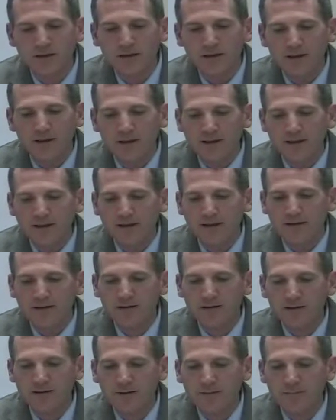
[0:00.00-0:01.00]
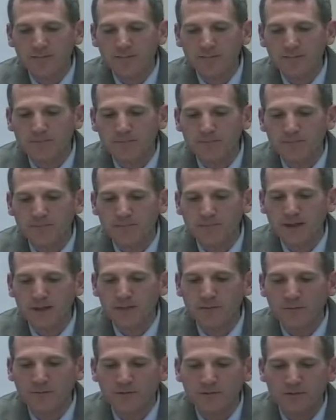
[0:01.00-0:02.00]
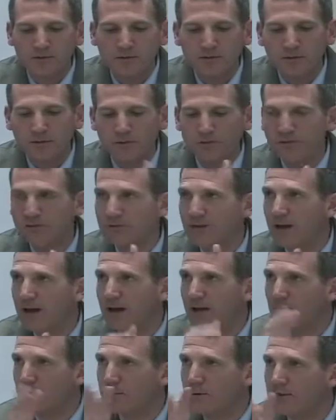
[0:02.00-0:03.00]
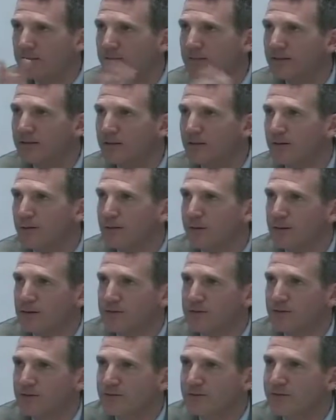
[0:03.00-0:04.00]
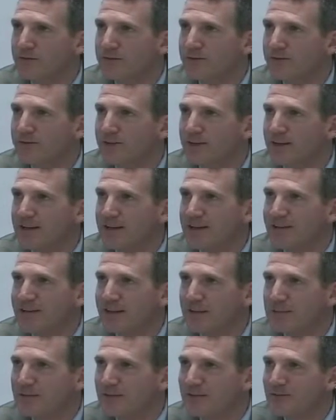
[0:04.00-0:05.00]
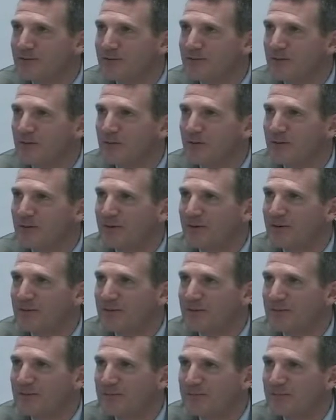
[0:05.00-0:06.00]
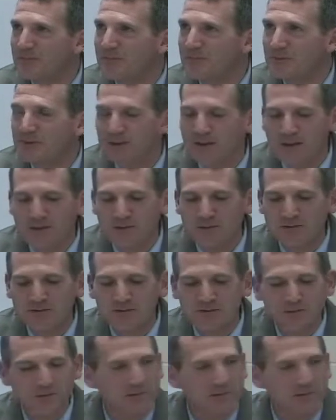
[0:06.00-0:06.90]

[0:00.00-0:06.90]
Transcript: and um, that would coincide with the departure of Annie Thompson, so we would fill that position with